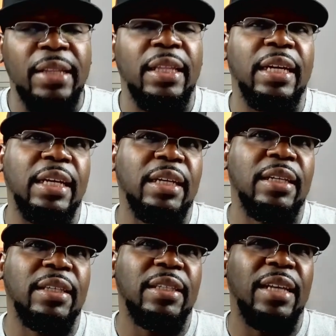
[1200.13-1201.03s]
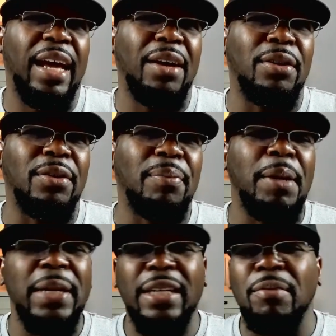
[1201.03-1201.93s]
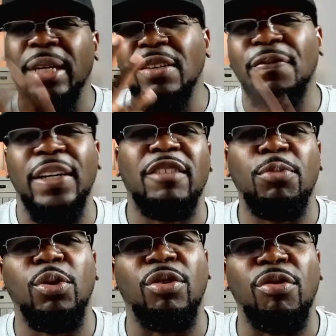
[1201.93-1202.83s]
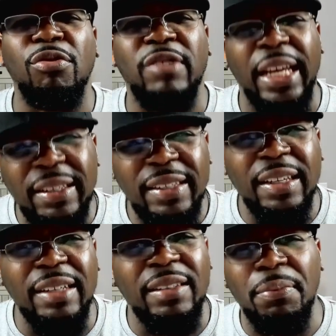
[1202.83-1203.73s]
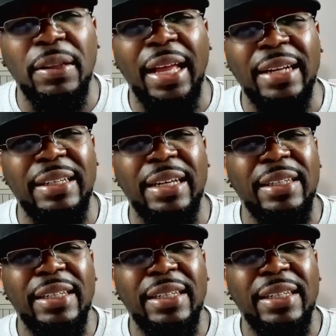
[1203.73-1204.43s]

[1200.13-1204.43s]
thing is, I don't know, maybe they could have made her face more grotesque or something like that.